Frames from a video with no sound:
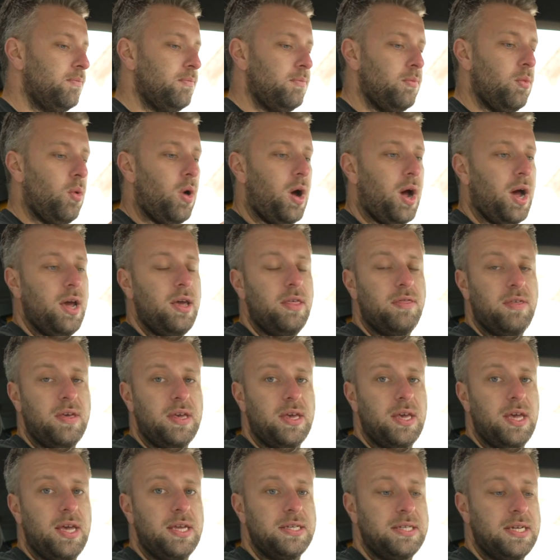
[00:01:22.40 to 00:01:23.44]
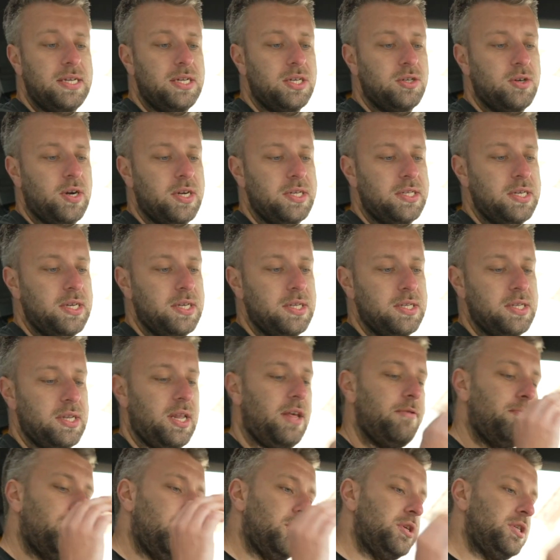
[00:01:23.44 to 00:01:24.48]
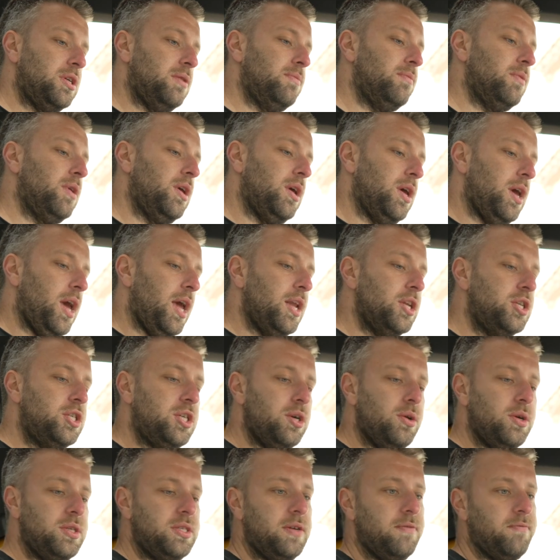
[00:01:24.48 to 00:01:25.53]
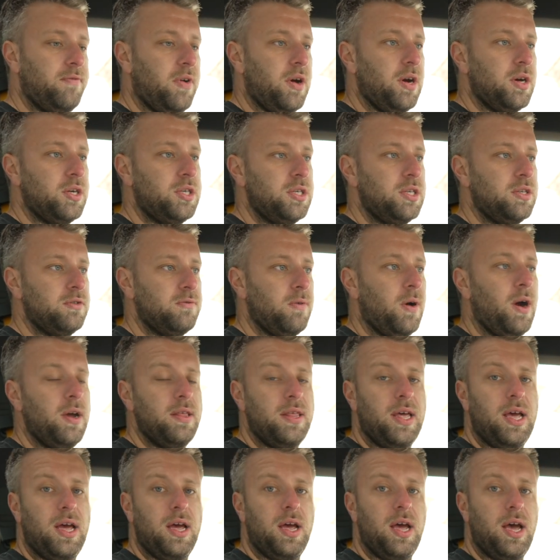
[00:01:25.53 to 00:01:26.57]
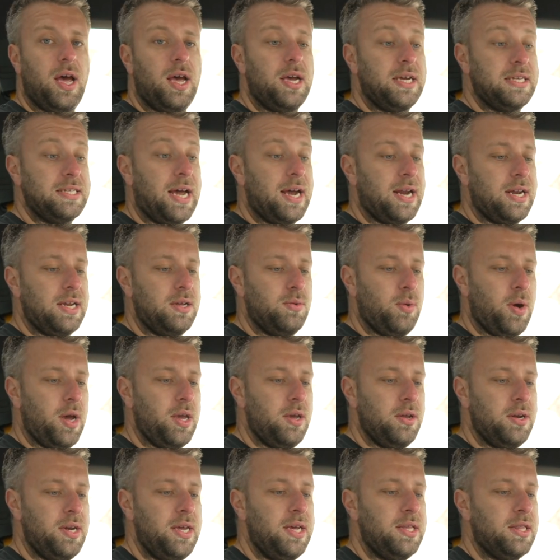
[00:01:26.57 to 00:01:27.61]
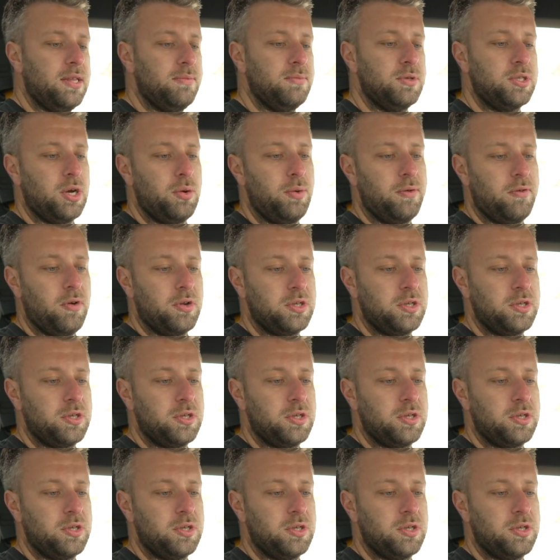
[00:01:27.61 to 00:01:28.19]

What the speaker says: What I think is interesting is that they've put some intuitive functions right there exactly where you need them. So we've got